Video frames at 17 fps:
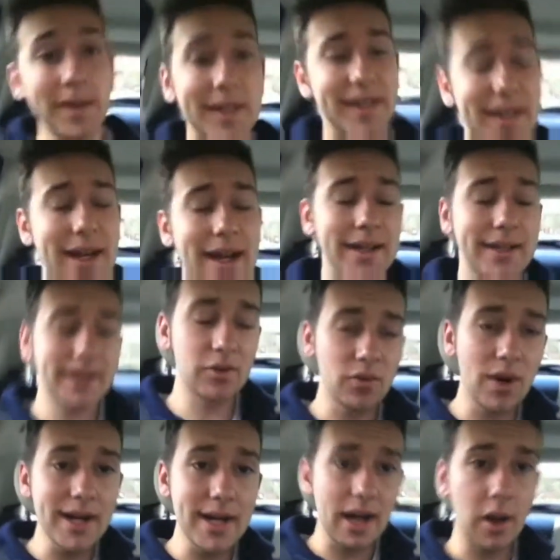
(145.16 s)
inside. So
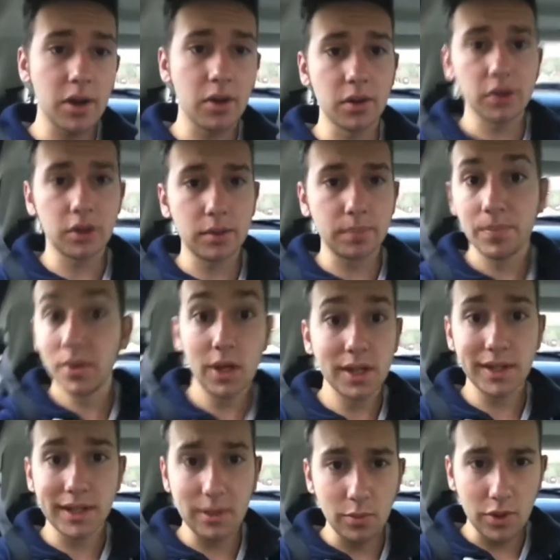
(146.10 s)
right now, I don't want to just
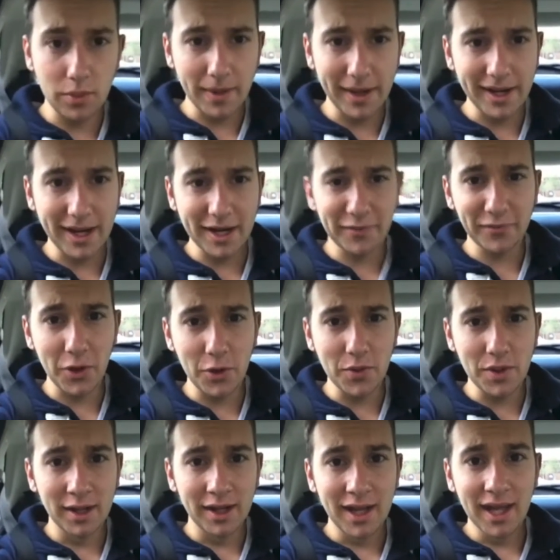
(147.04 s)
burst in with my
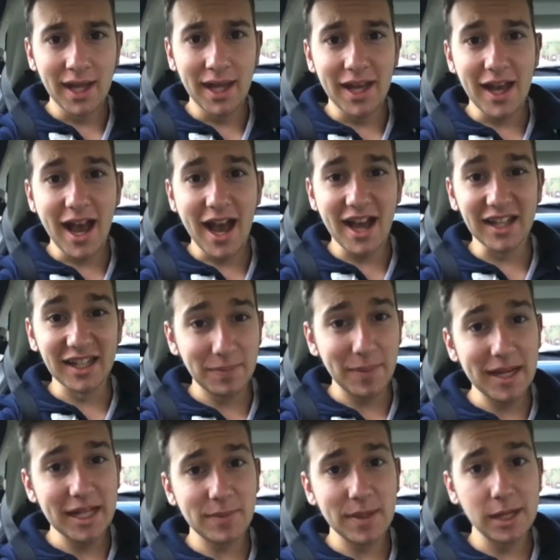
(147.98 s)
iPhone and
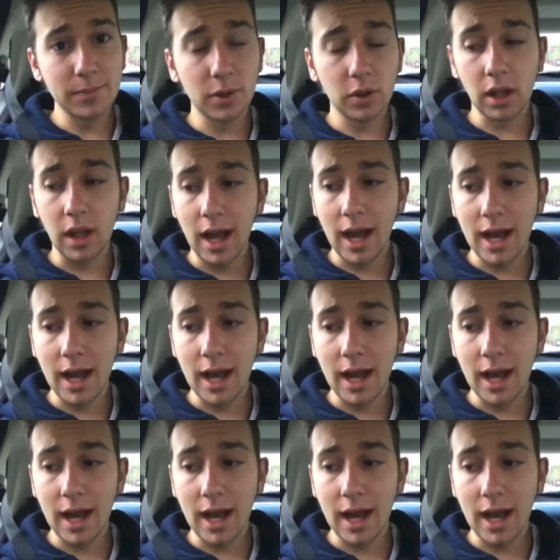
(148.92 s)
speak to people.